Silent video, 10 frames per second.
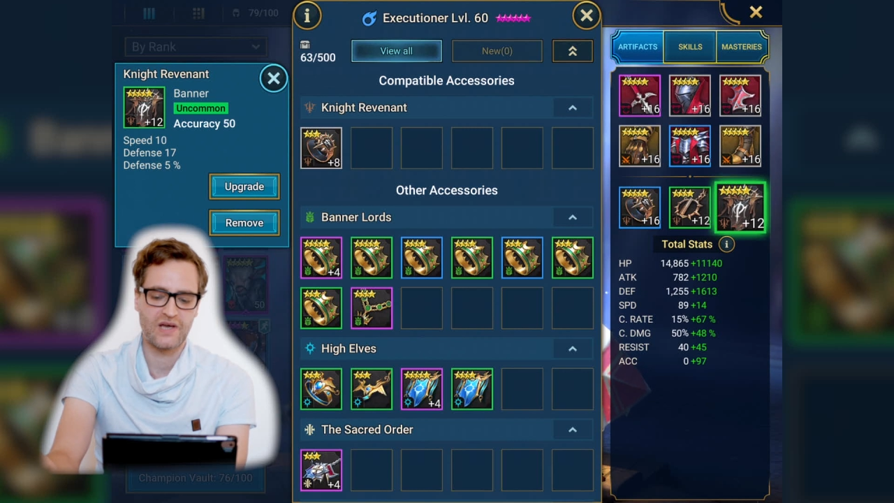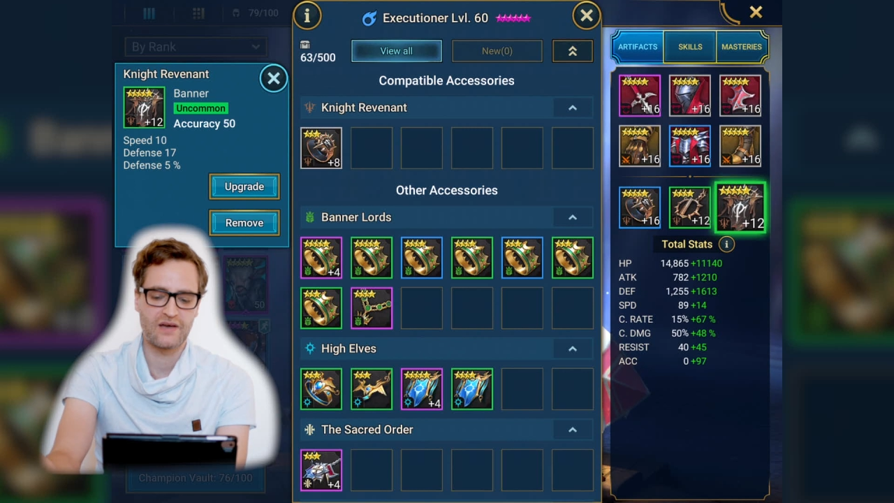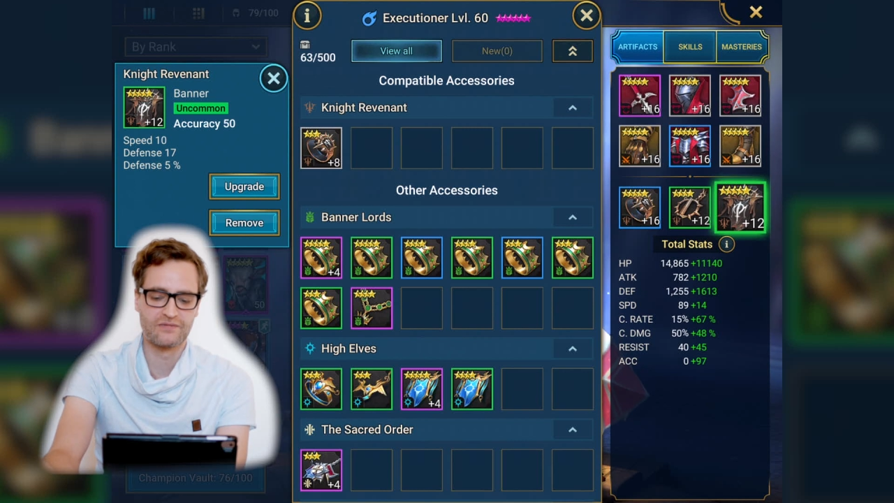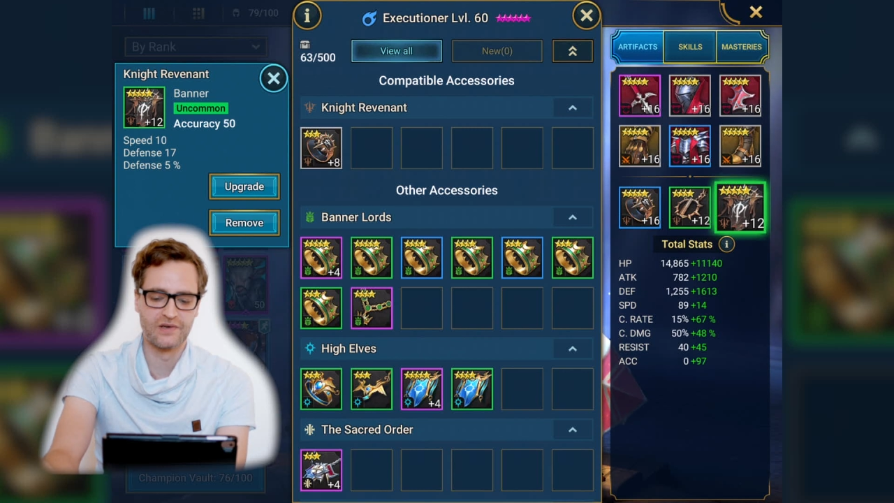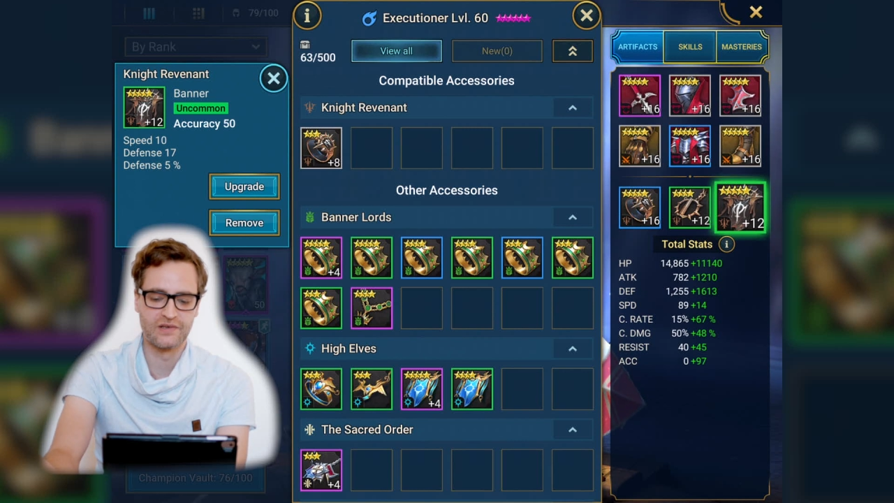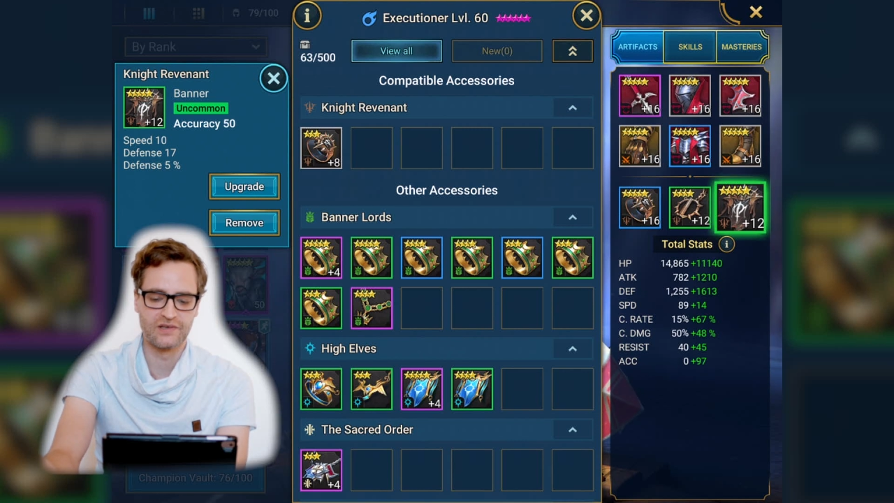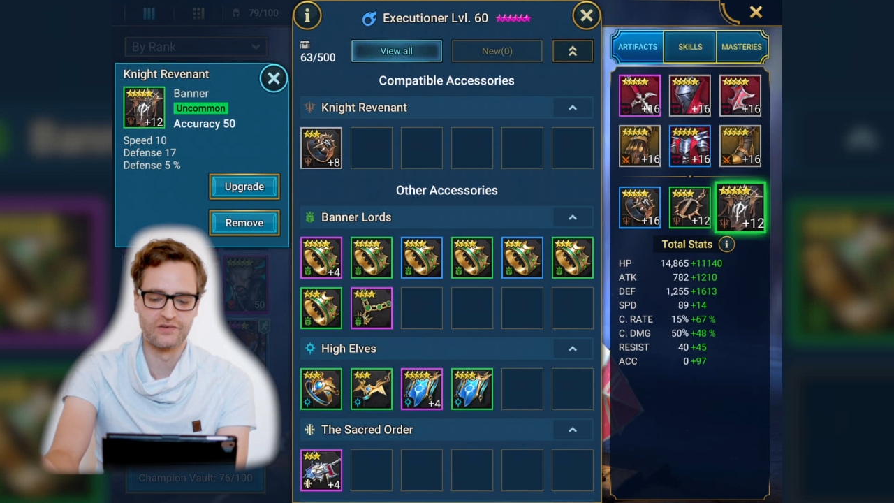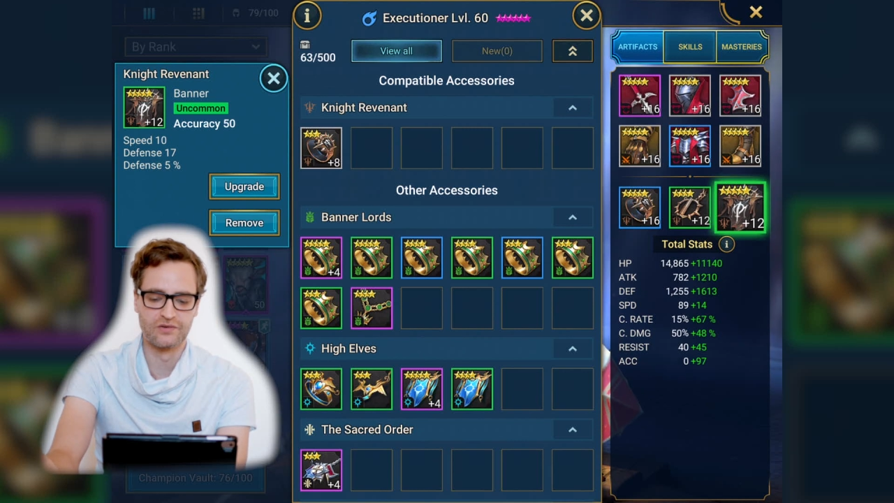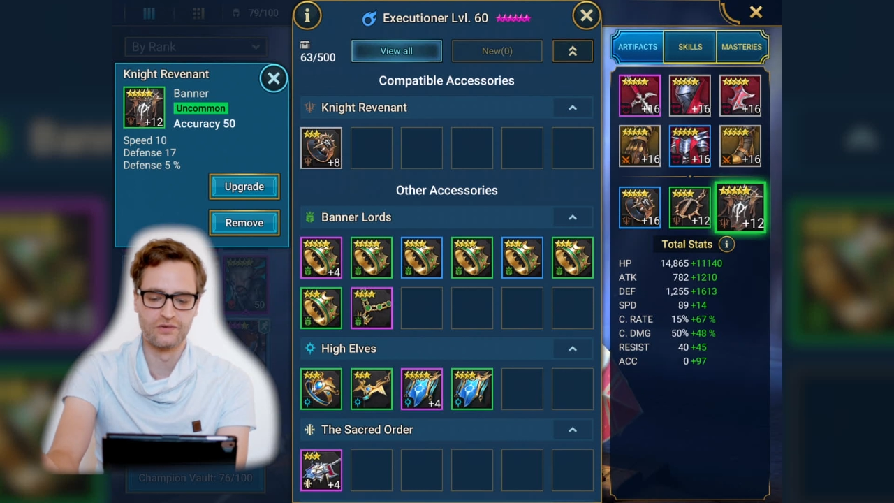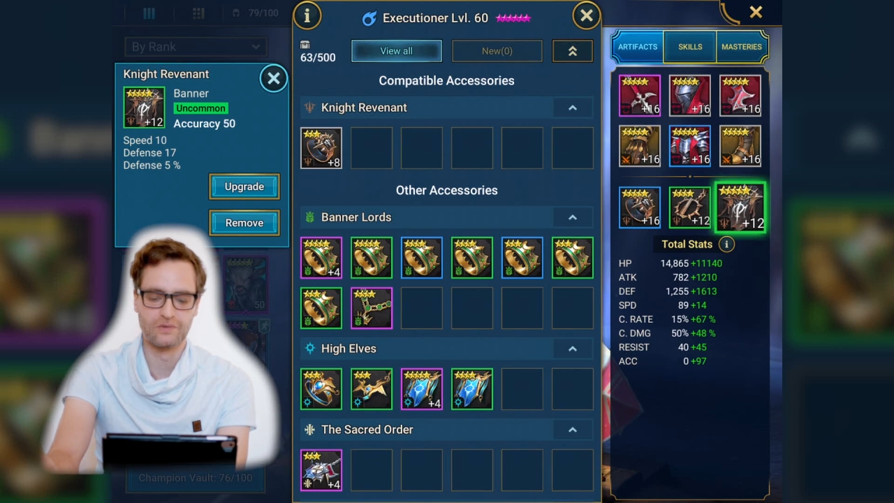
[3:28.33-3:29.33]
effort
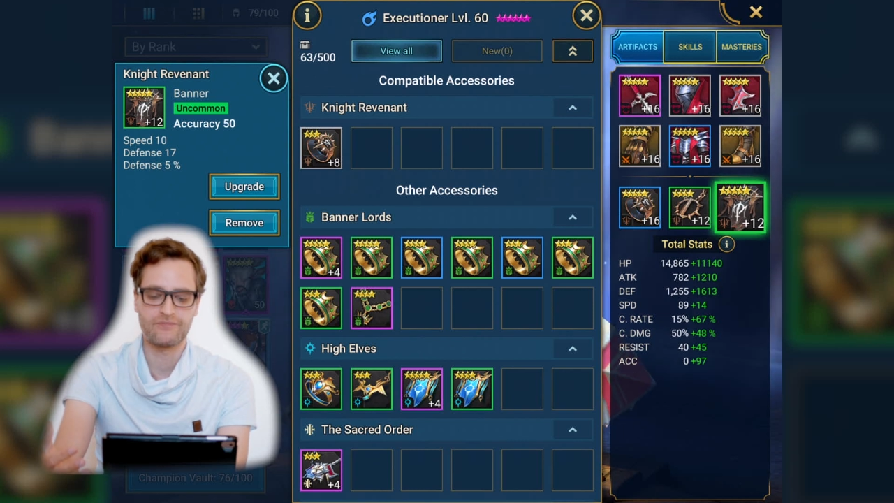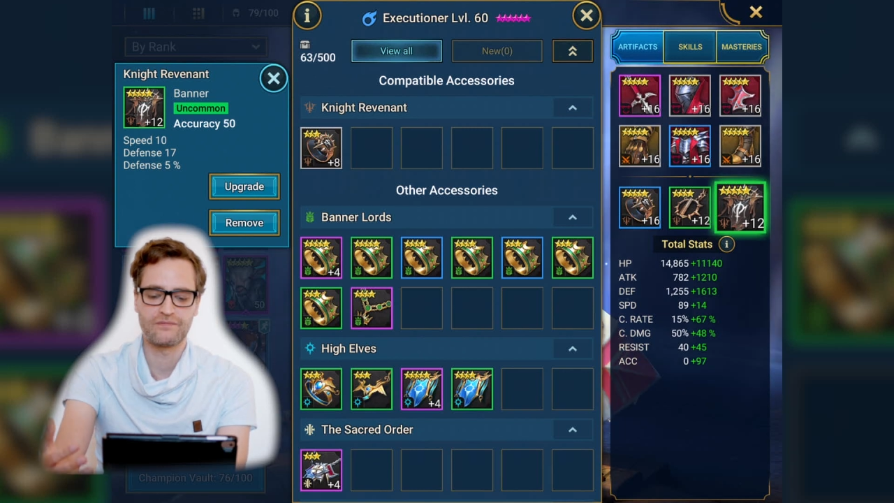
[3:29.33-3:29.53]
into